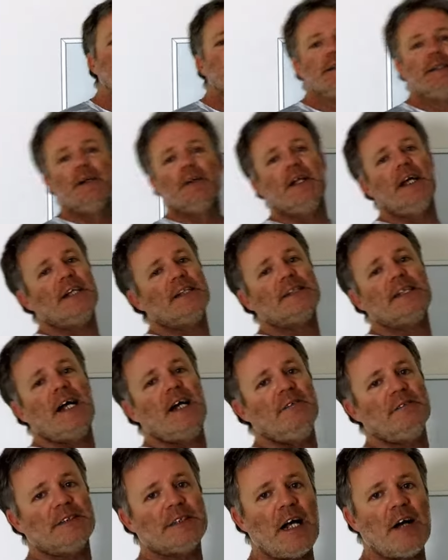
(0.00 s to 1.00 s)
Till next
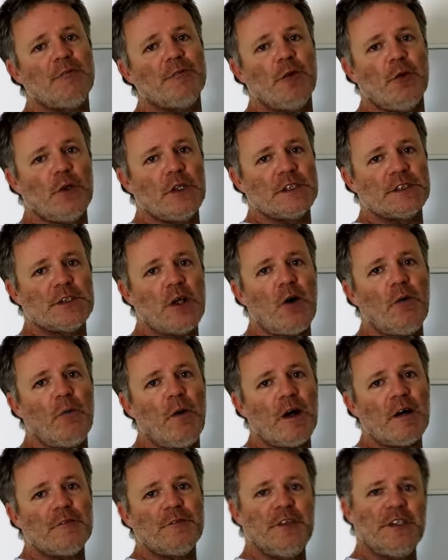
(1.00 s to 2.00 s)
time, South Florida
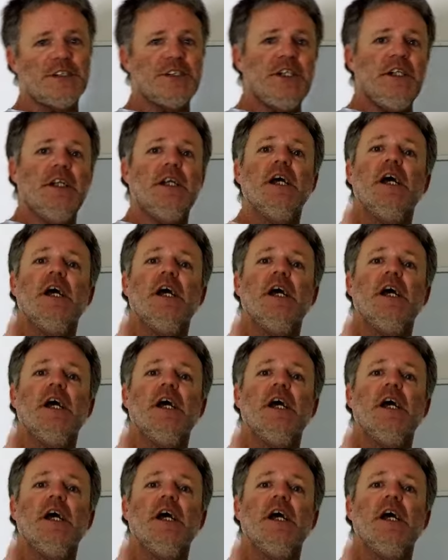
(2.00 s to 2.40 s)
saltwater fishing,